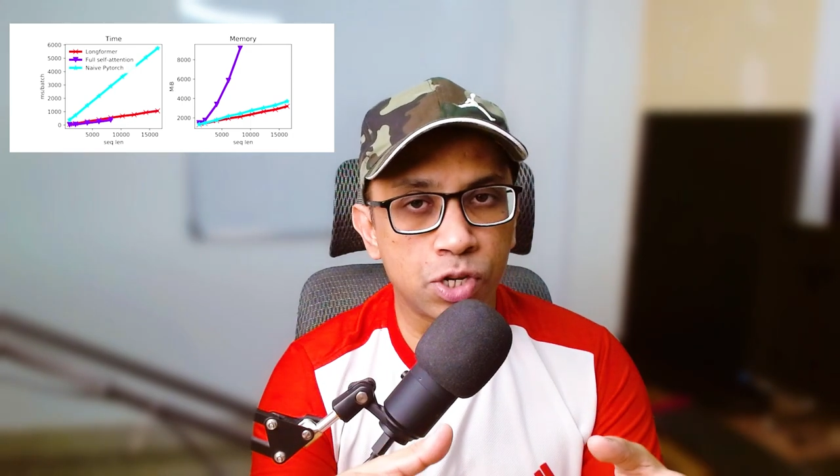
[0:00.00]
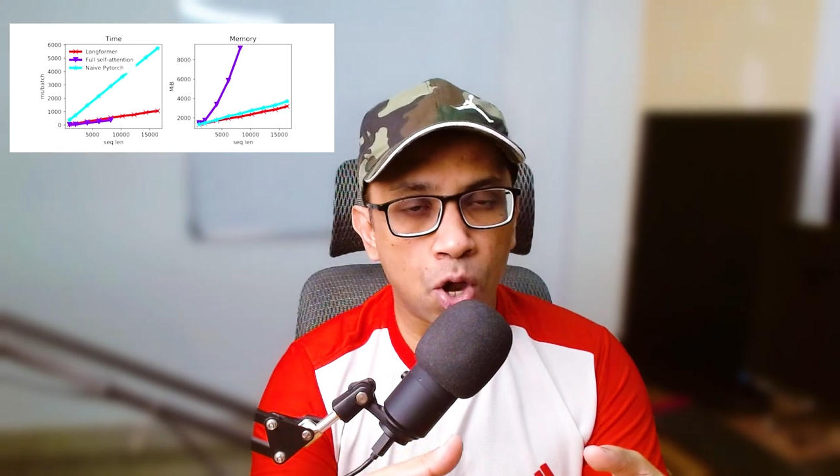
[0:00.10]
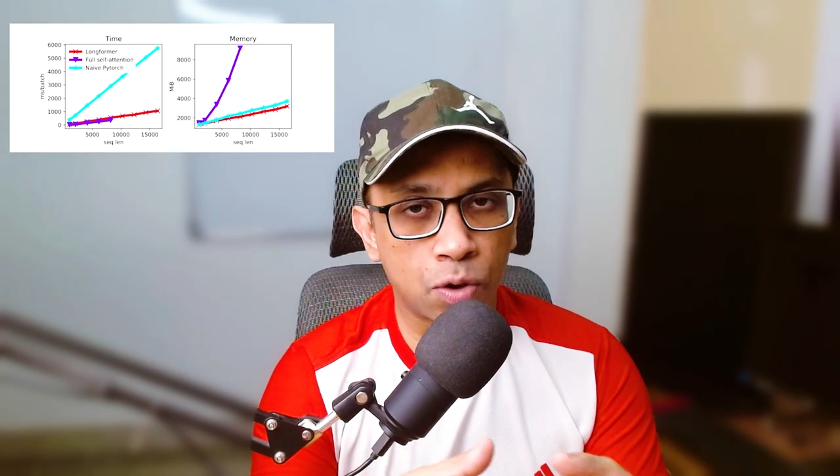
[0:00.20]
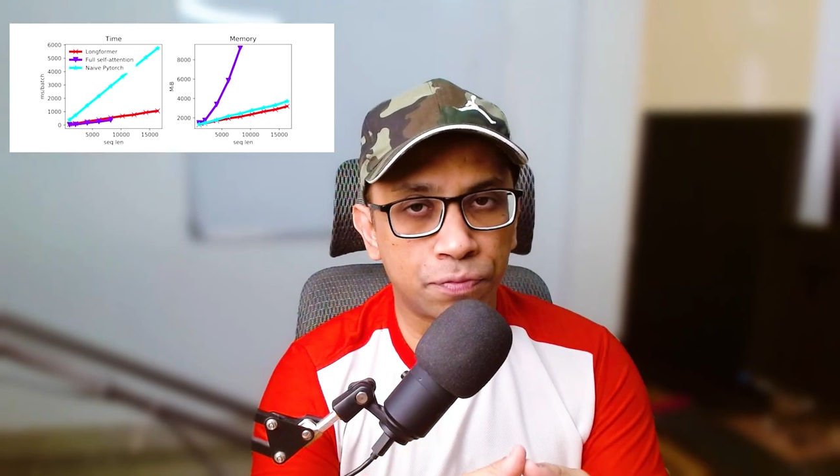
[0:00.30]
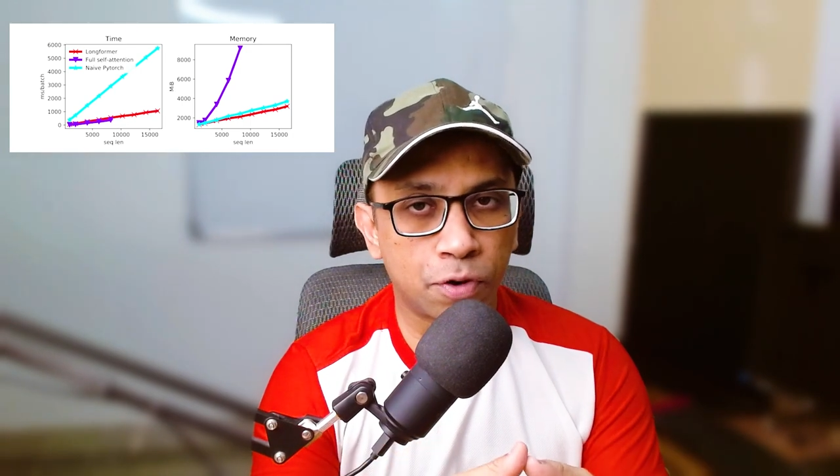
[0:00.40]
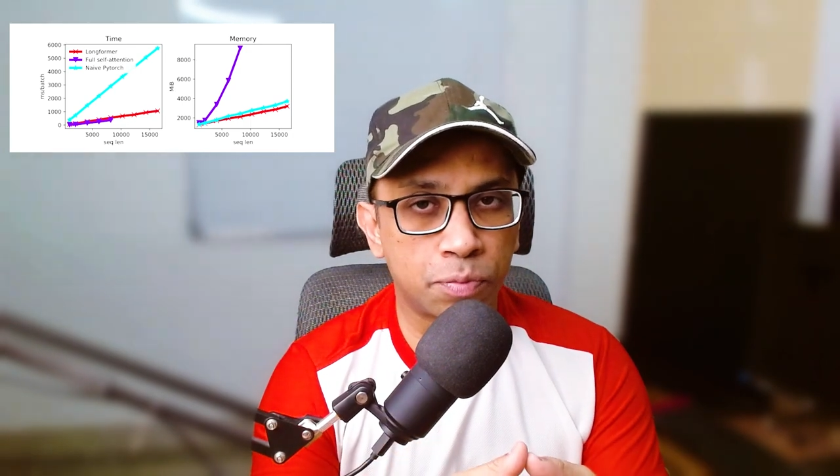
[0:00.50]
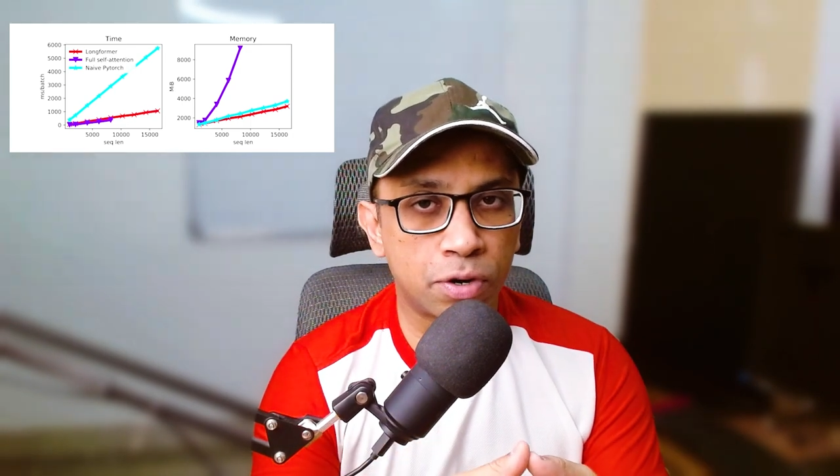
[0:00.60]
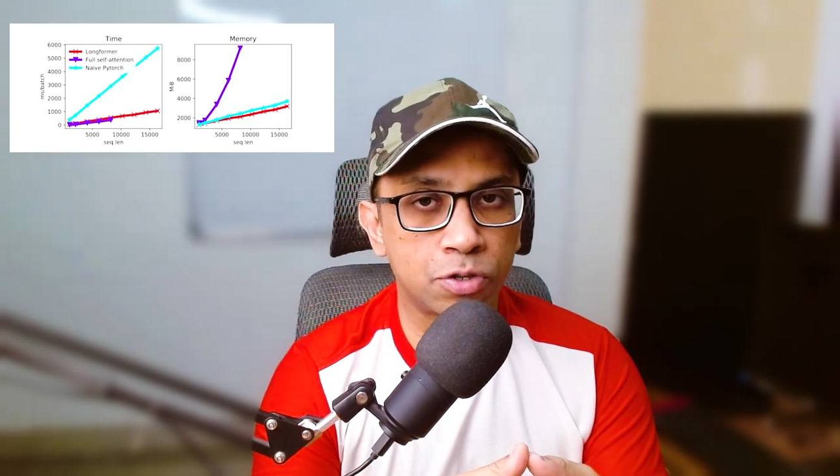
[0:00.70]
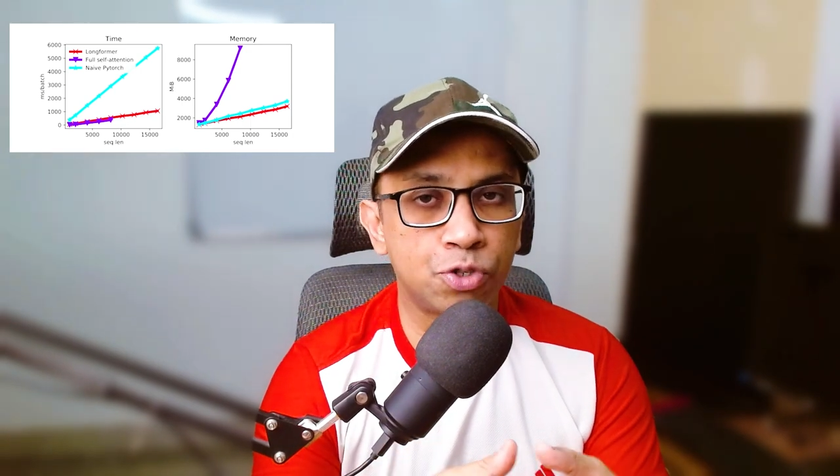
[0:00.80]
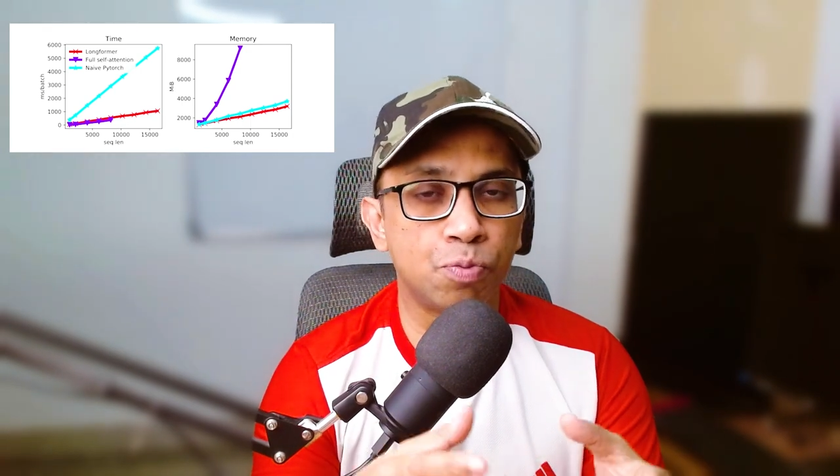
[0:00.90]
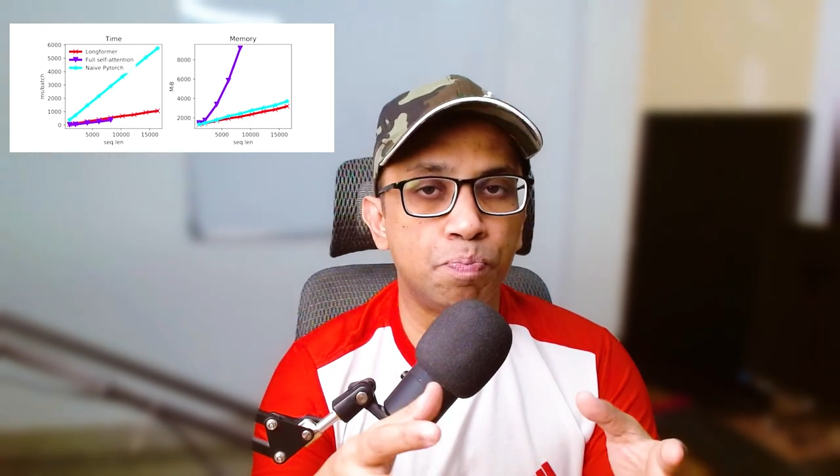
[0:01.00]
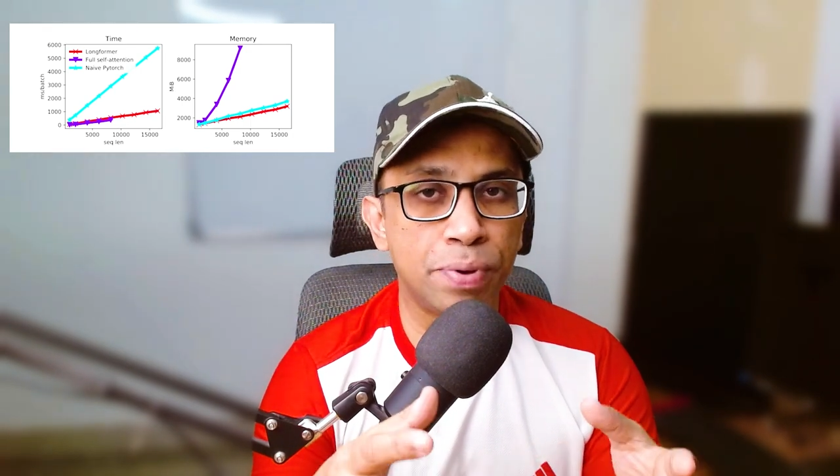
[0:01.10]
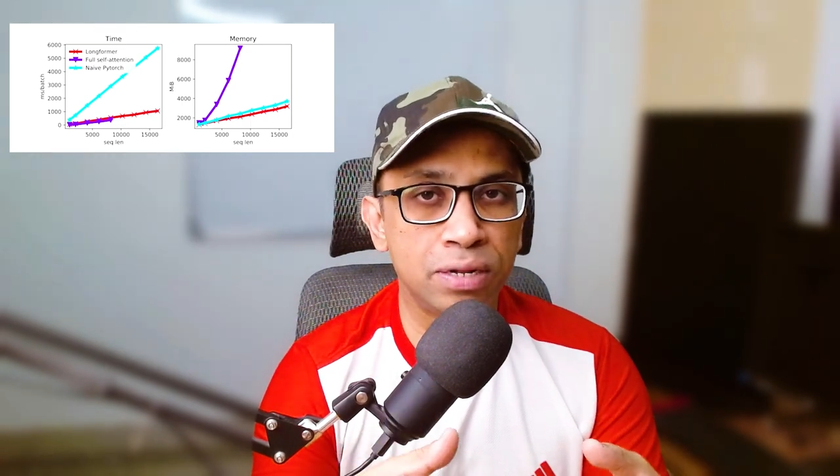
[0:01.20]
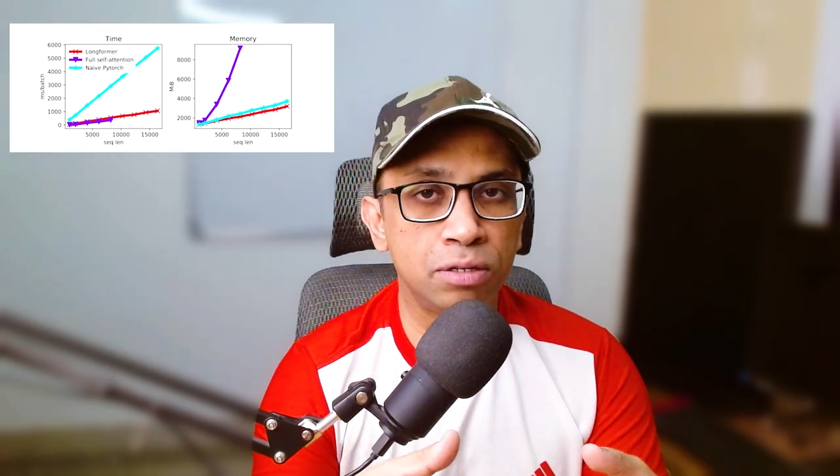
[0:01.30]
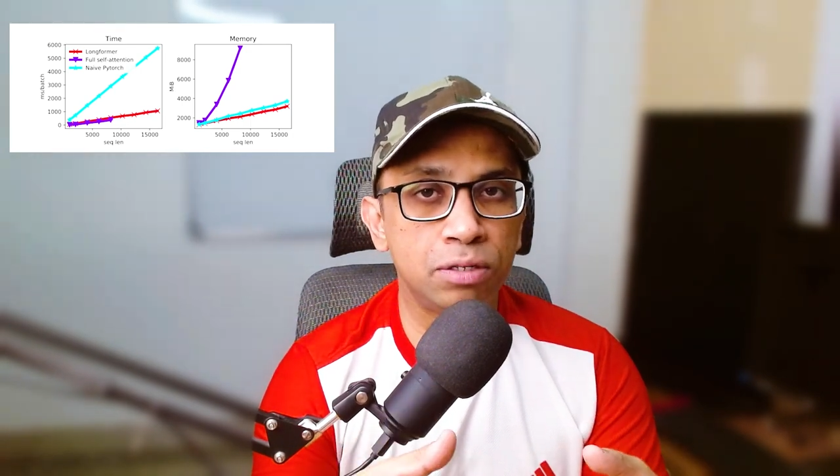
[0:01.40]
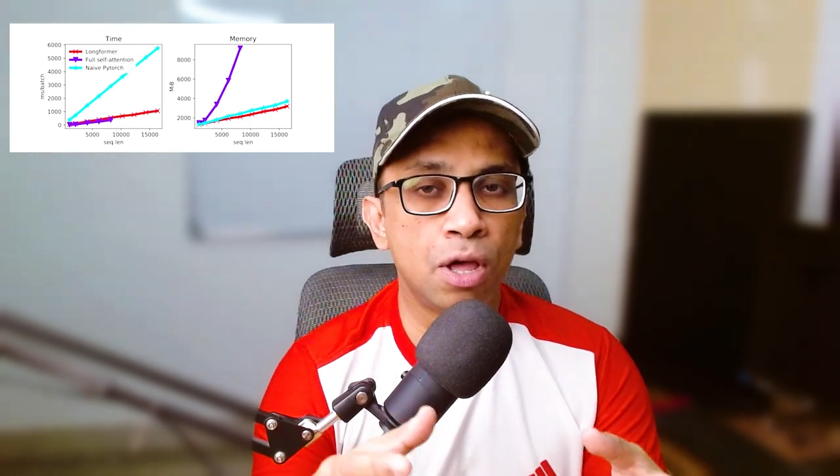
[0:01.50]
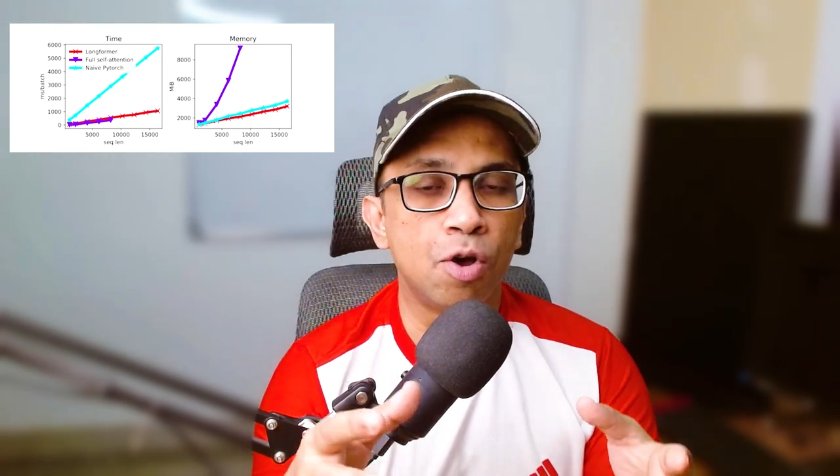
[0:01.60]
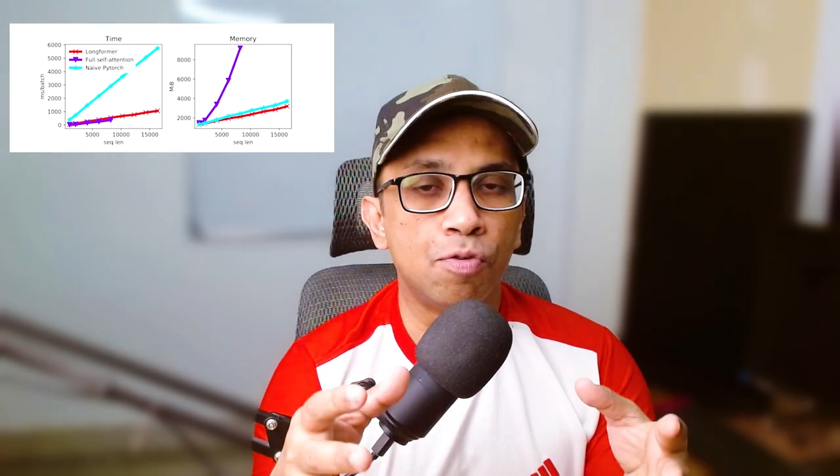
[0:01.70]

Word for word: Longformer to build